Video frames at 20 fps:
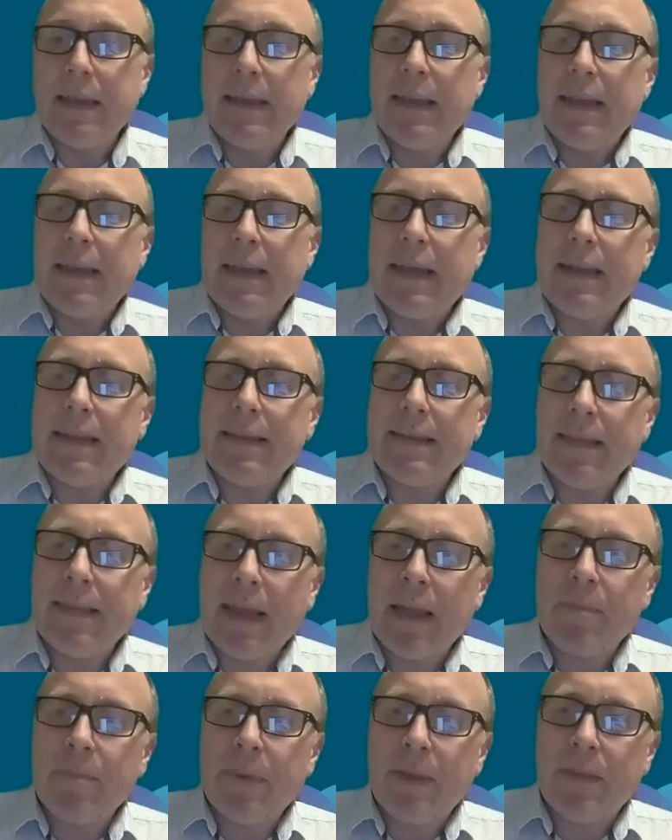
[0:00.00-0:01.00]
And it's
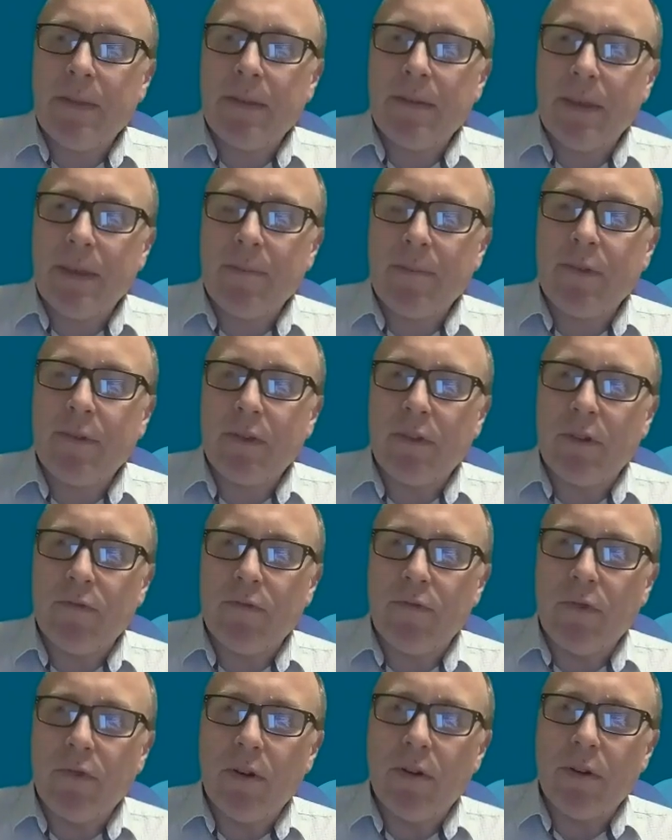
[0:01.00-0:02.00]
that bit that seems to go
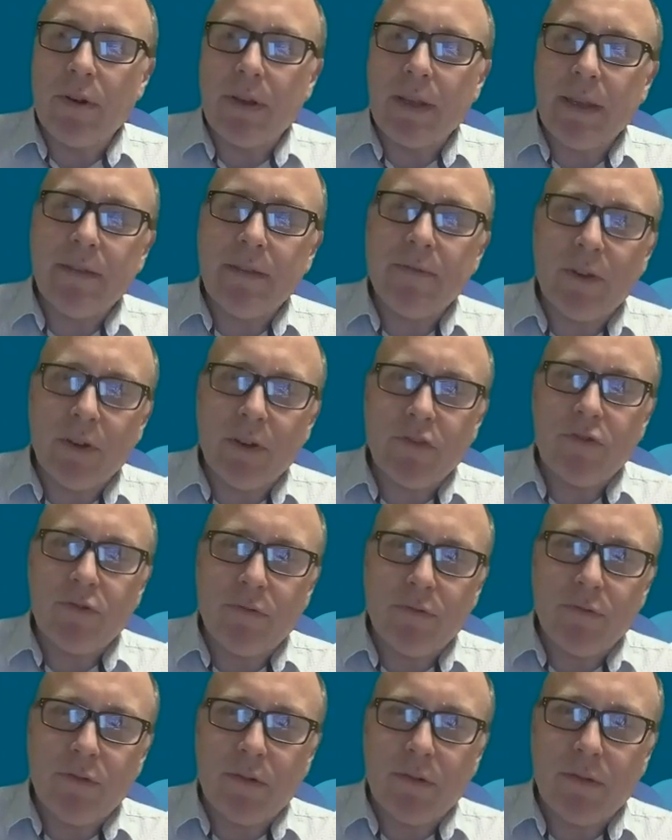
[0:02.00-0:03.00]
wrong in
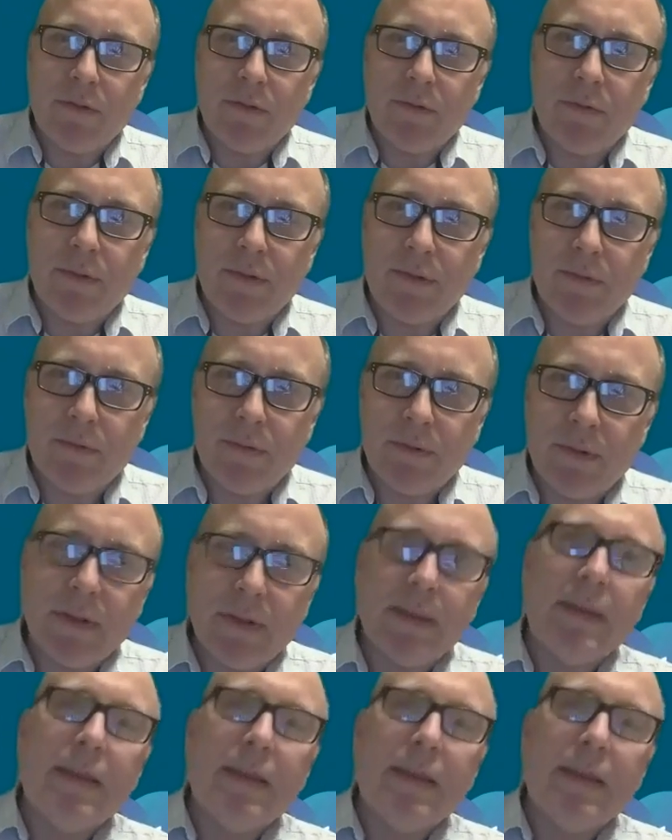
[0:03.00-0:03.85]
functional neurological disorder.